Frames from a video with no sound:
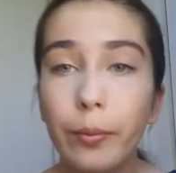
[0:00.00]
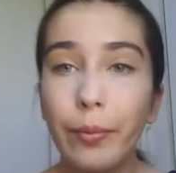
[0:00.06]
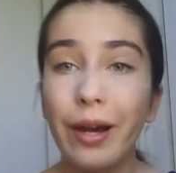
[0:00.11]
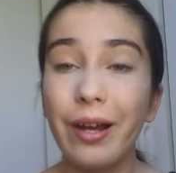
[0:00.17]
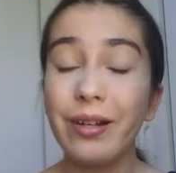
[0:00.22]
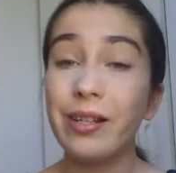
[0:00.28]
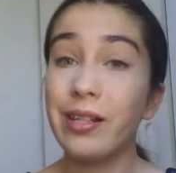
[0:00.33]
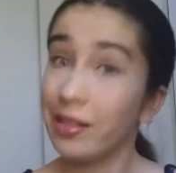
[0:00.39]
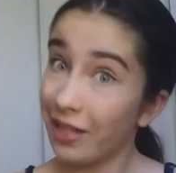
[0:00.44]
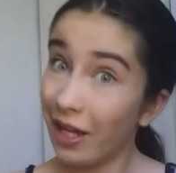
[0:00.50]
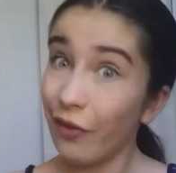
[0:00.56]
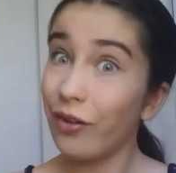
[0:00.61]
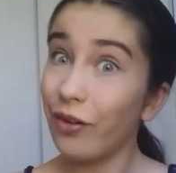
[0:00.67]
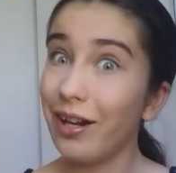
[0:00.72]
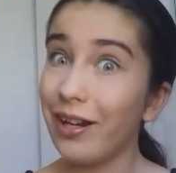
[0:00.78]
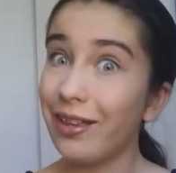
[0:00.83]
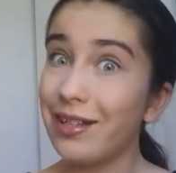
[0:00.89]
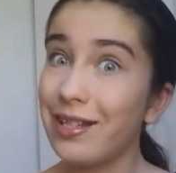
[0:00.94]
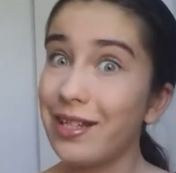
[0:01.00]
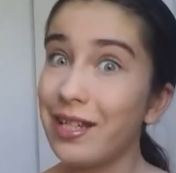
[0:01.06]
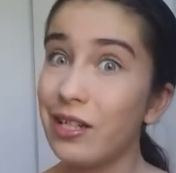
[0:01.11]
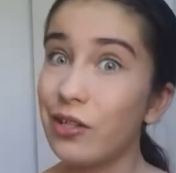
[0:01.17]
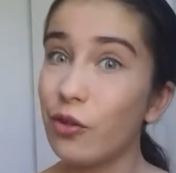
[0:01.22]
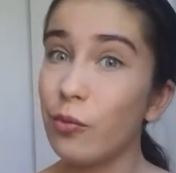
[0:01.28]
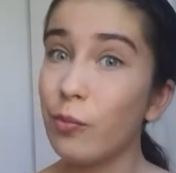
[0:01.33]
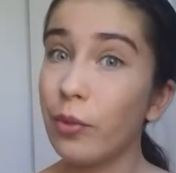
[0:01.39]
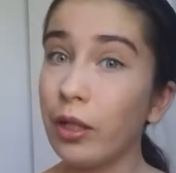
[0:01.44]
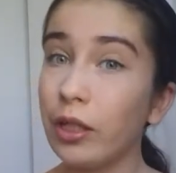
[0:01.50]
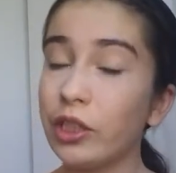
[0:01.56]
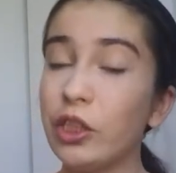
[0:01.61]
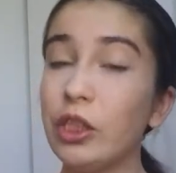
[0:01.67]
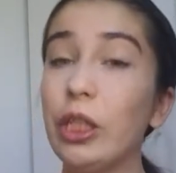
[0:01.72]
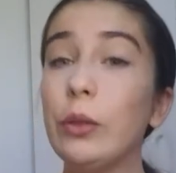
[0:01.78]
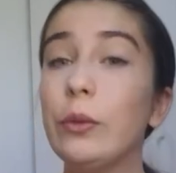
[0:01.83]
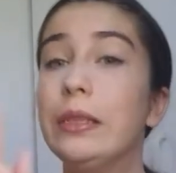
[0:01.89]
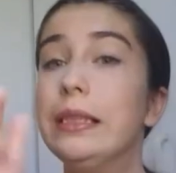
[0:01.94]
Mine is definitely the T-zone, because
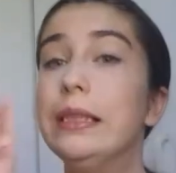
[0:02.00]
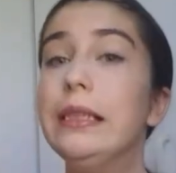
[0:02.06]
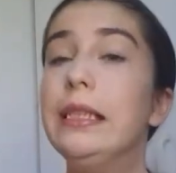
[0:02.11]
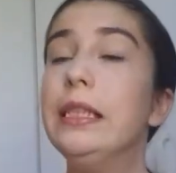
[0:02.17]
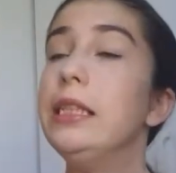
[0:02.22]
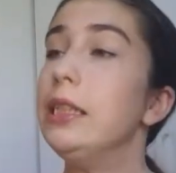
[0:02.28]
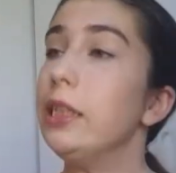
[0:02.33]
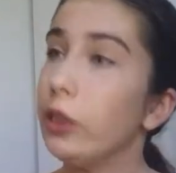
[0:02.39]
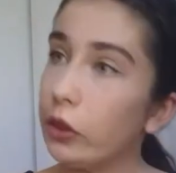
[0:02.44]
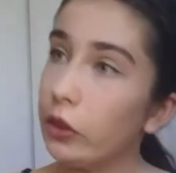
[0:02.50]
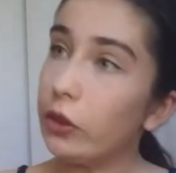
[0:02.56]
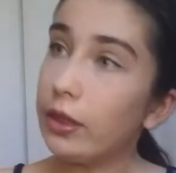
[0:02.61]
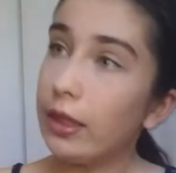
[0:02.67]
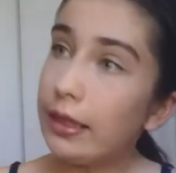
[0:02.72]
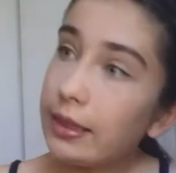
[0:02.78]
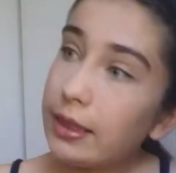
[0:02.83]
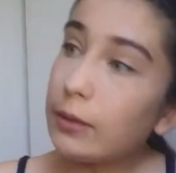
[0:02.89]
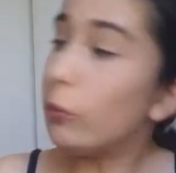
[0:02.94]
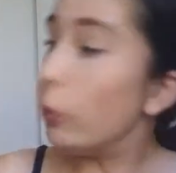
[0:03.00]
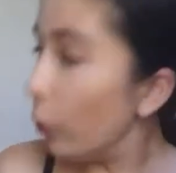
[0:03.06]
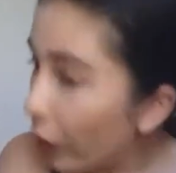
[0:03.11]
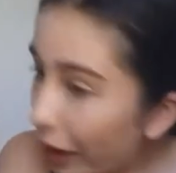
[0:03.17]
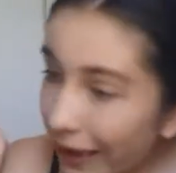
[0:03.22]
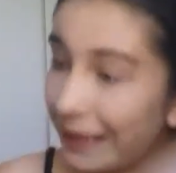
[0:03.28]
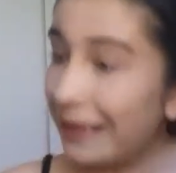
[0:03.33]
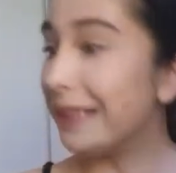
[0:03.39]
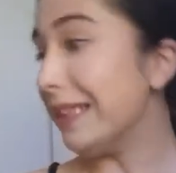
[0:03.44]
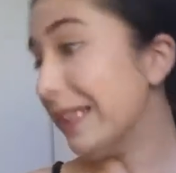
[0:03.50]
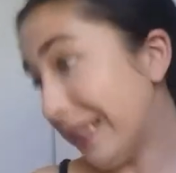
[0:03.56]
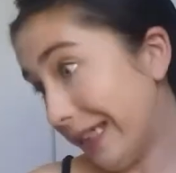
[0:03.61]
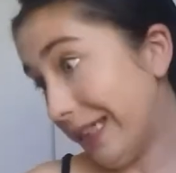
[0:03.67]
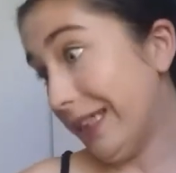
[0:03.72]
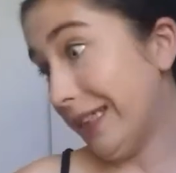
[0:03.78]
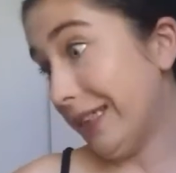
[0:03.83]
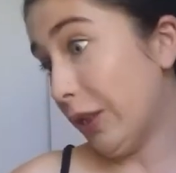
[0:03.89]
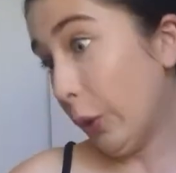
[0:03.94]
you know your girl got some oily
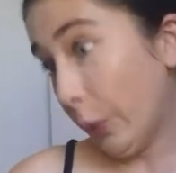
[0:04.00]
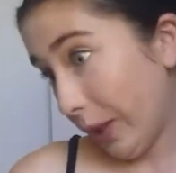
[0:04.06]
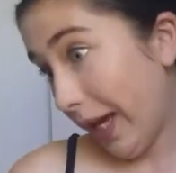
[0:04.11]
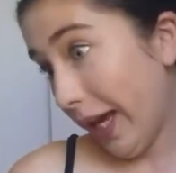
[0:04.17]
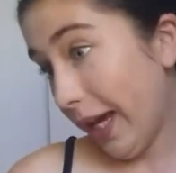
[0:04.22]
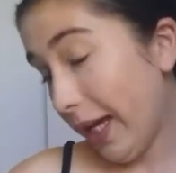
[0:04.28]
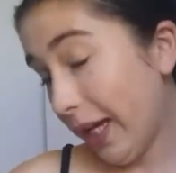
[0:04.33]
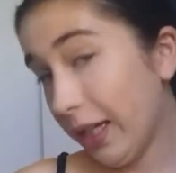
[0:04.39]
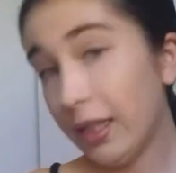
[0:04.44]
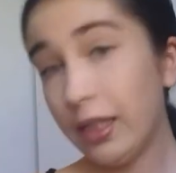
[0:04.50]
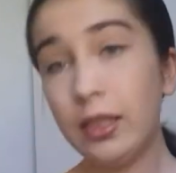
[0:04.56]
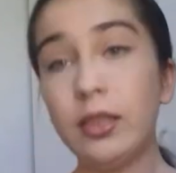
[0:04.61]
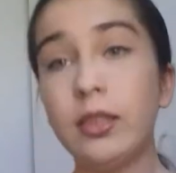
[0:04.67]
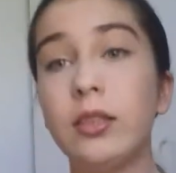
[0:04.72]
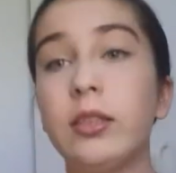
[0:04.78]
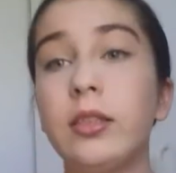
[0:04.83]
skin, okay?